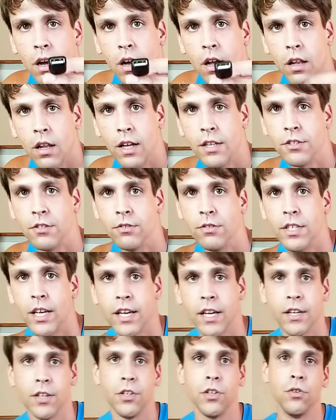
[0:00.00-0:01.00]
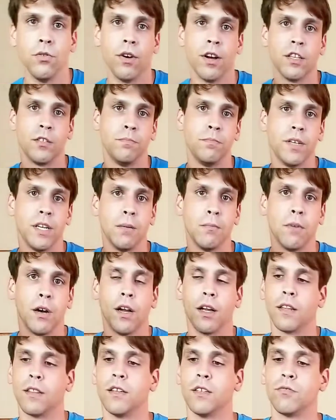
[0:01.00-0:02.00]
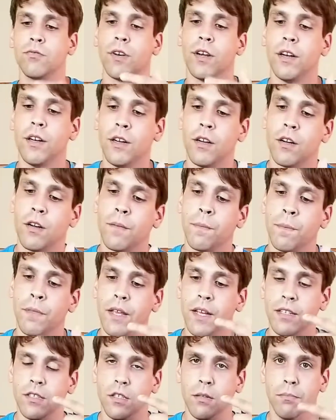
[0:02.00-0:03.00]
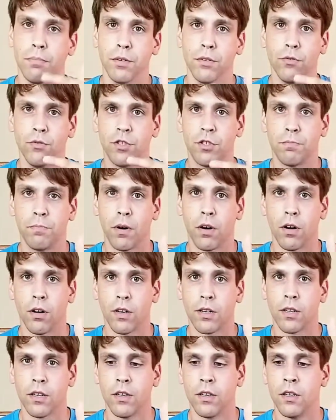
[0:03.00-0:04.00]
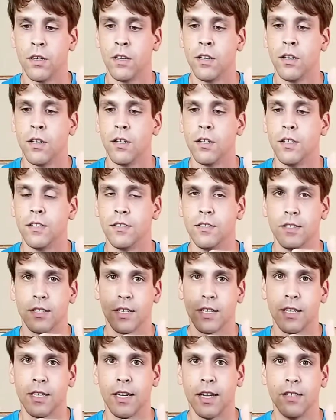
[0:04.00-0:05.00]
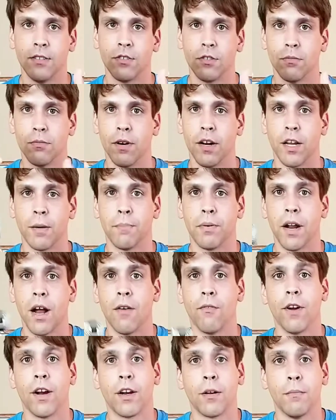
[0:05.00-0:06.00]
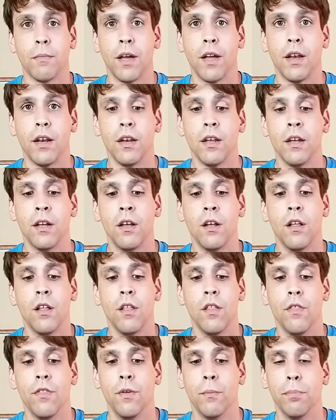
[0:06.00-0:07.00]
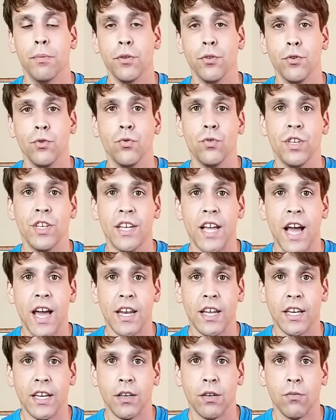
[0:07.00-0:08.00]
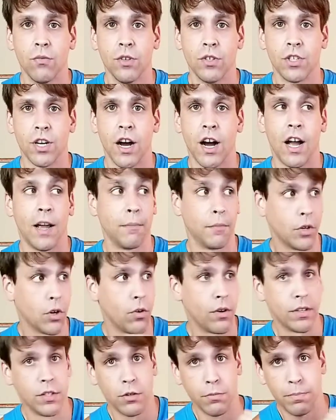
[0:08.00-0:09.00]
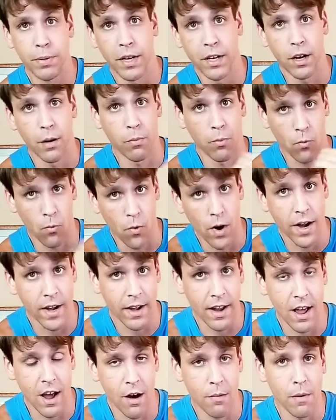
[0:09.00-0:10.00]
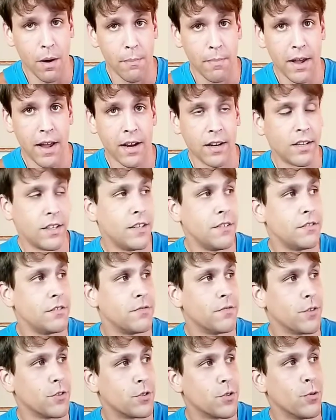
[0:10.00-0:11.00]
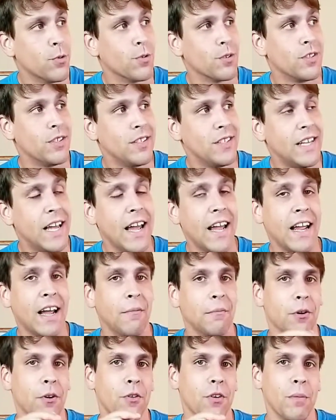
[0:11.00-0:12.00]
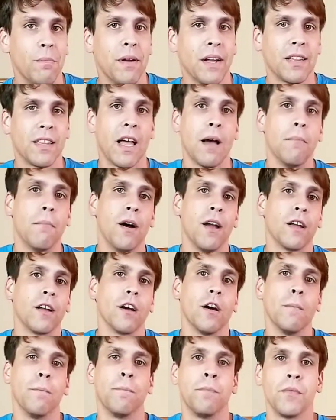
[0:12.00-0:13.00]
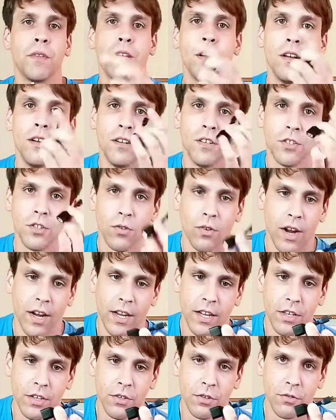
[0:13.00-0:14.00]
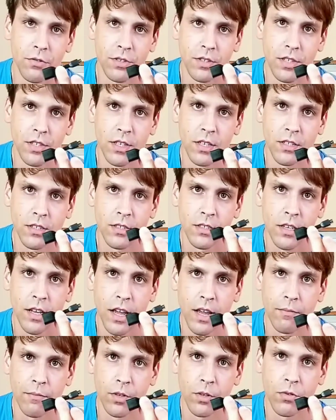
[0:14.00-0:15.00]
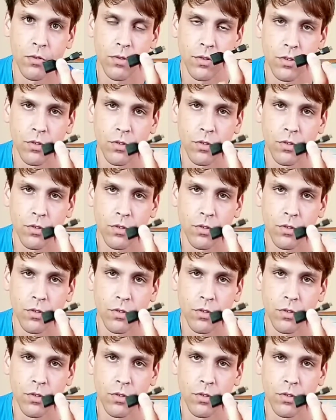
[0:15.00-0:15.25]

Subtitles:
Lets you take a USB mic. This right here is the Blue Spark. This is a condenser mic, but I recommend the Blue Yeti, which I'm going to pick up right now. My band leaves for tour today. I'm going to pick that mic up so I can use this and record